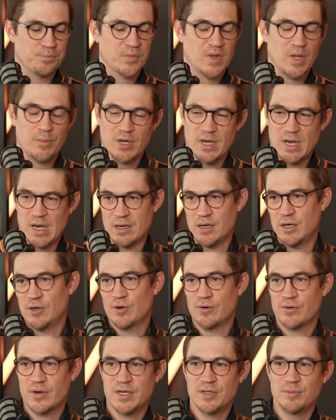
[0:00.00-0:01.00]
Tabajara
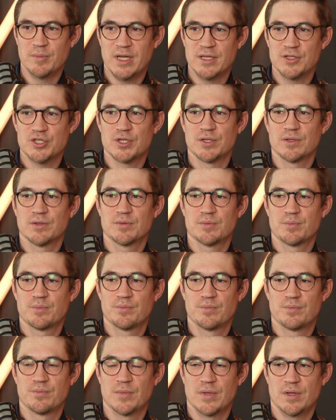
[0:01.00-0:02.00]
already mentioned
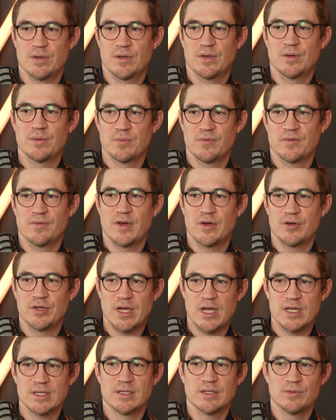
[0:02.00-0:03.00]
very
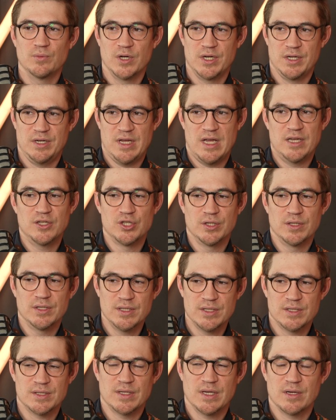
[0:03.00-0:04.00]
nicely what an agent
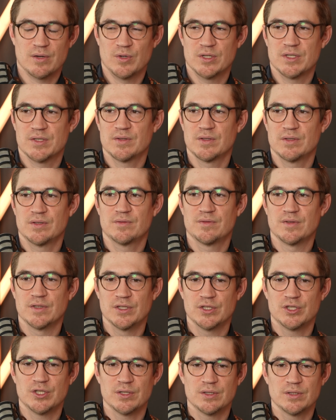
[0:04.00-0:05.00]
is. Yeah, what is the
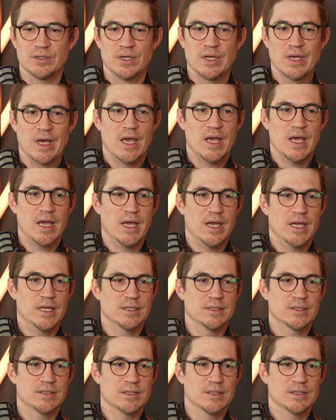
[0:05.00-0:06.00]
definition?
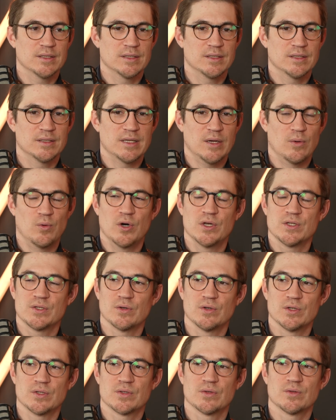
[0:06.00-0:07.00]
And there was
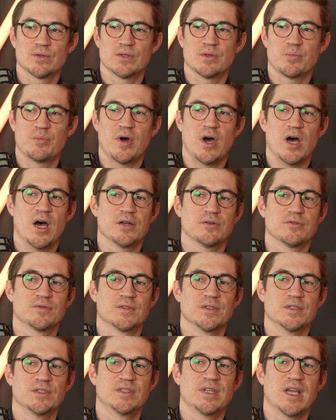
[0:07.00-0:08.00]
also the part
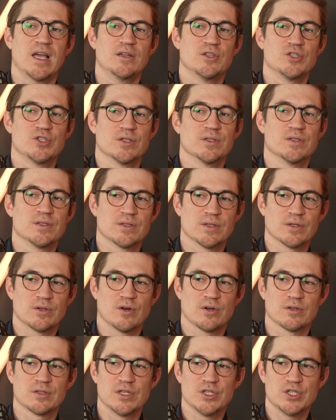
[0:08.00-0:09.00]
of the intelligence, the
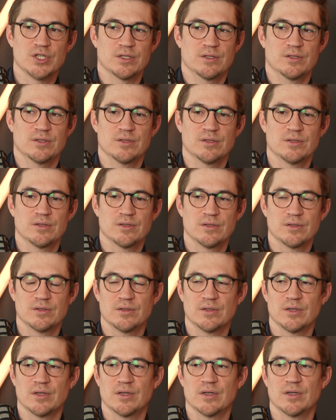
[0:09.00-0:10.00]
cognition,
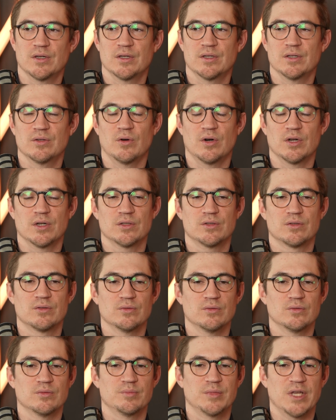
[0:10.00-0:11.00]
in order
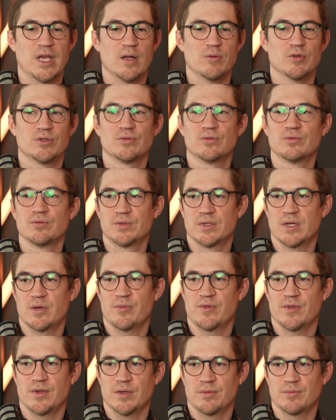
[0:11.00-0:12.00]
to be able to do
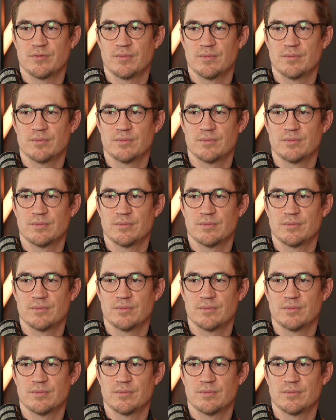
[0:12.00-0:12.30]
something.